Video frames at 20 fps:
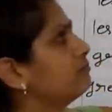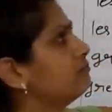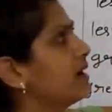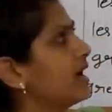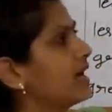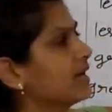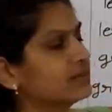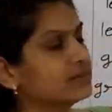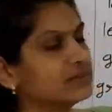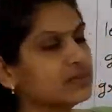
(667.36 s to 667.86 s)

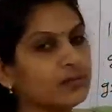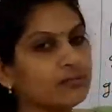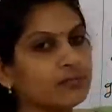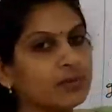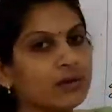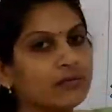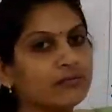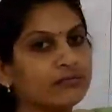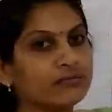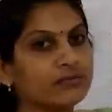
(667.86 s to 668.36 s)

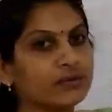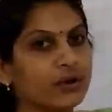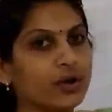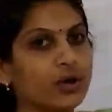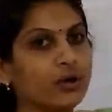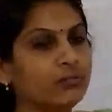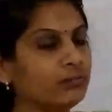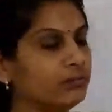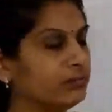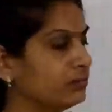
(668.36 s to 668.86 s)
maximum
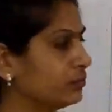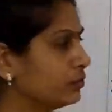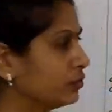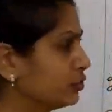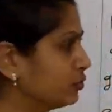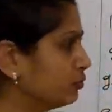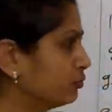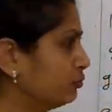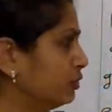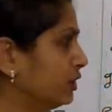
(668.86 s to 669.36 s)
from
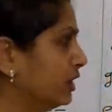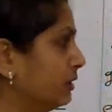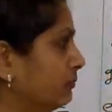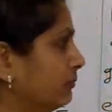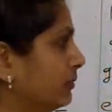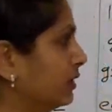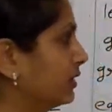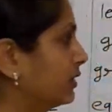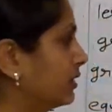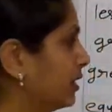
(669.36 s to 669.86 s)
two
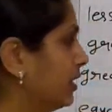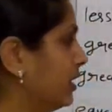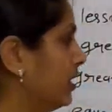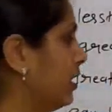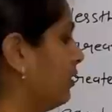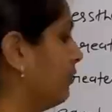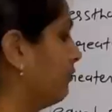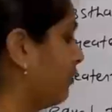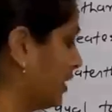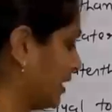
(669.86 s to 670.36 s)
numbers.
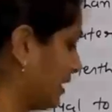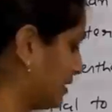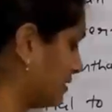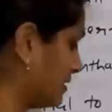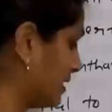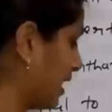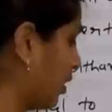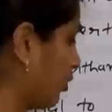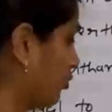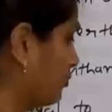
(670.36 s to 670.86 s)
What is
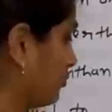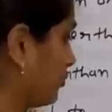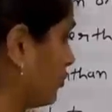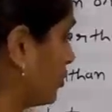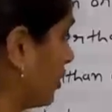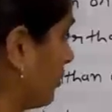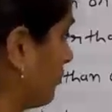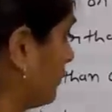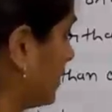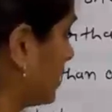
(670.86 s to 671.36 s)
the output
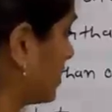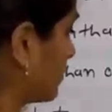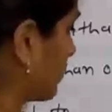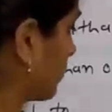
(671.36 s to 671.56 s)
of this